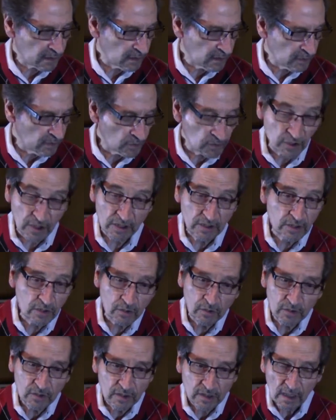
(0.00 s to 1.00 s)
You just
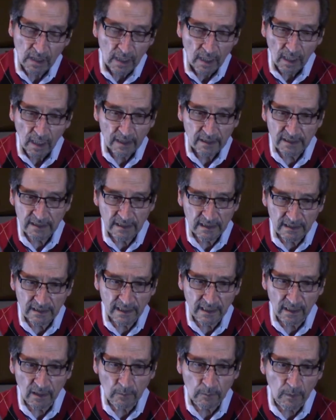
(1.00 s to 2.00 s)
use a C
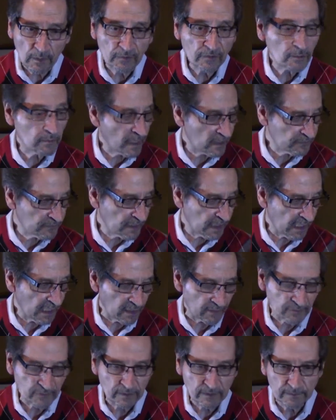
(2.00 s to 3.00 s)
scale, but from F to
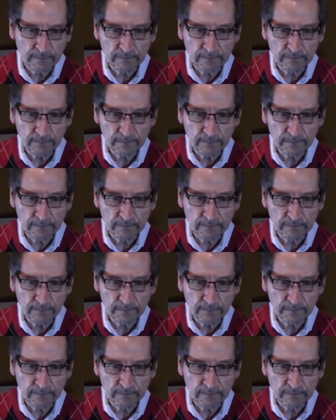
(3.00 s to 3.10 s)
F.